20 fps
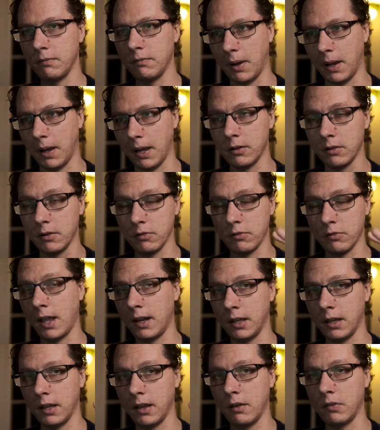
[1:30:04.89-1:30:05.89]
My
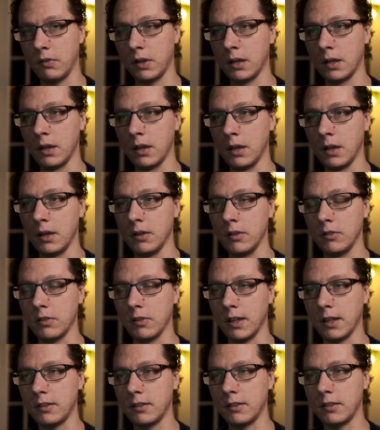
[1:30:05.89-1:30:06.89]
understanding of it.
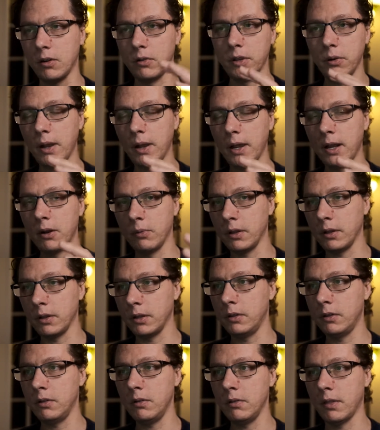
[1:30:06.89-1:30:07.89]
So that's the only way to
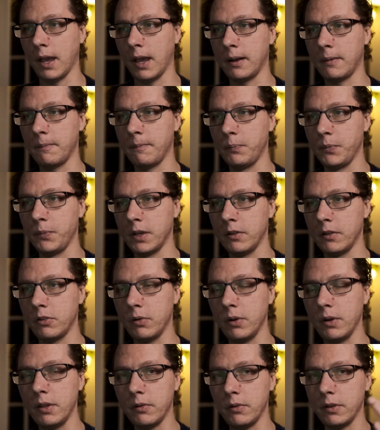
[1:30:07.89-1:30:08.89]
really do that.
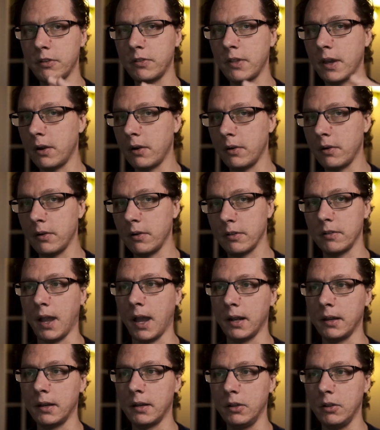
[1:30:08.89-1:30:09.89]
So either it's there or it's
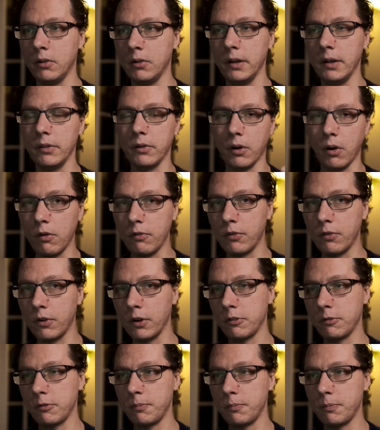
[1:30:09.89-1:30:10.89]
not. You're either
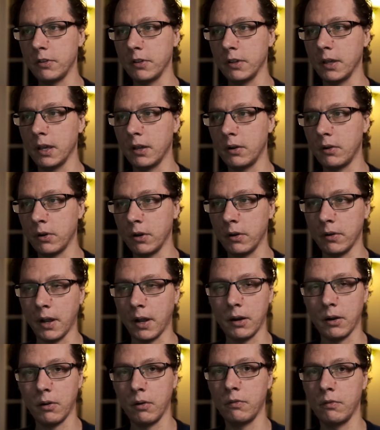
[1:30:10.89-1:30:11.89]
overexposing it or you're
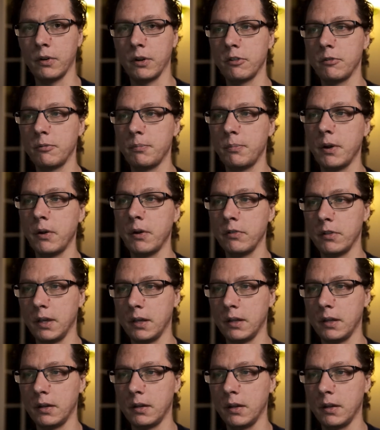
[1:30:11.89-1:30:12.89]
not overexposing it.